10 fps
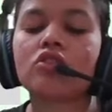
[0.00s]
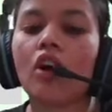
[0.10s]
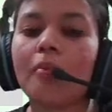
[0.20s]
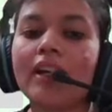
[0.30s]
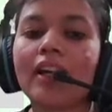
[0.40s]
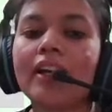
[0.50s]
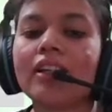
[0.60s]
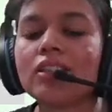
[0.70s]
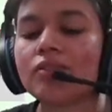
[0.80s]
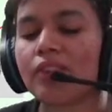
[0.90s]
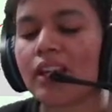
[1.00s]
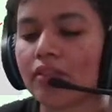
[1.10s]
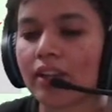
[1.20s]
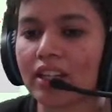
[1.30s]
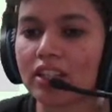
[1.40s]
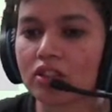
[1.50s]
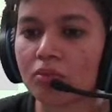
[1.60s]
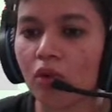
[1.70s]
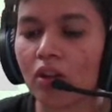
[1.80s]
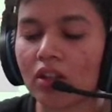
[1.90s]
Okay, the space which is
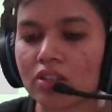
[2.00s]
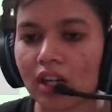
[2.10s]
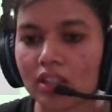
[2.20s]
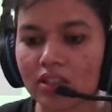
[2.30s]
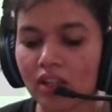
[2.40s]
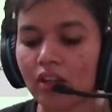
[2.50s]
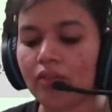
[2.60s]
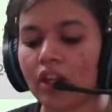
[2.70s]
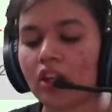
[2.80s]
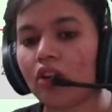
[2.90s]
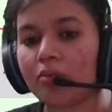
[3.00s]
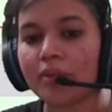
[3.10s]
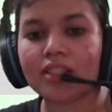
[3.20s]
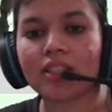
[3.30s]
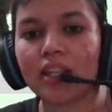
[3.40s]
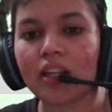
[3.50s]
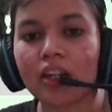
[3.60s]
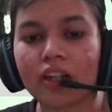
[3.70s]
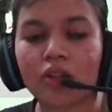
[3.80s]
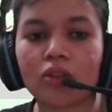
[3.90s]
enclosed by the double membrane,
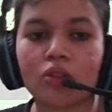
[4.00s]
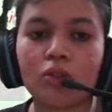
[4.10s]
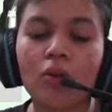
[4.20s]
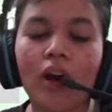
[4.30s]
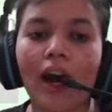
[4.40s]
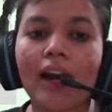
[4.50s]
it is stroma.